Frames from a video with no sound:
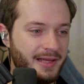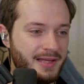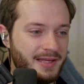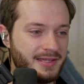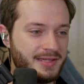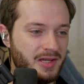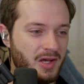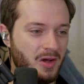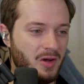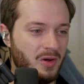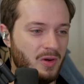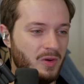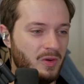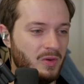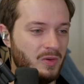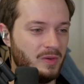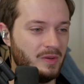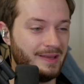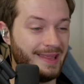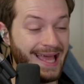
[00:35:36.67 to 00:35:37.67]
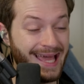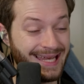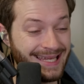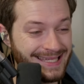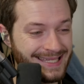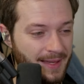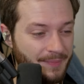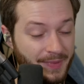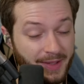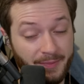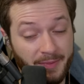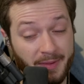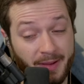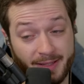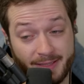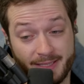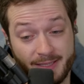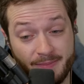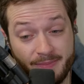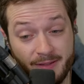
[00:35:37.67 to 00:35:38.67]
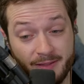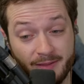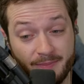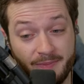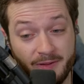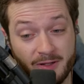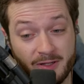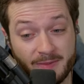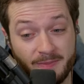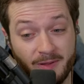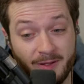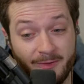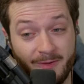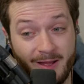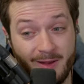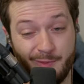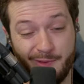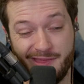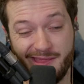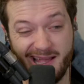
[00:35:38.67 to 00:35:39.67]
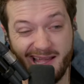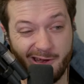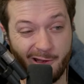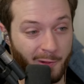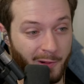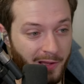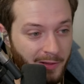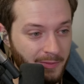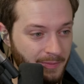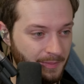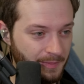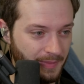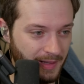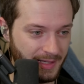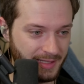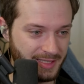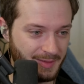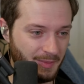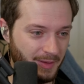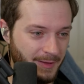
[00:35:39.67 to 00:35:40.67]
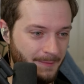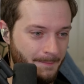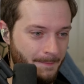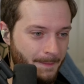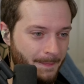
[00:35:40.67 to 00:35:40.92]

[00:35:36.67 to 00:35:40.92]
So that is something we might see players play around with. I don't know, possibly.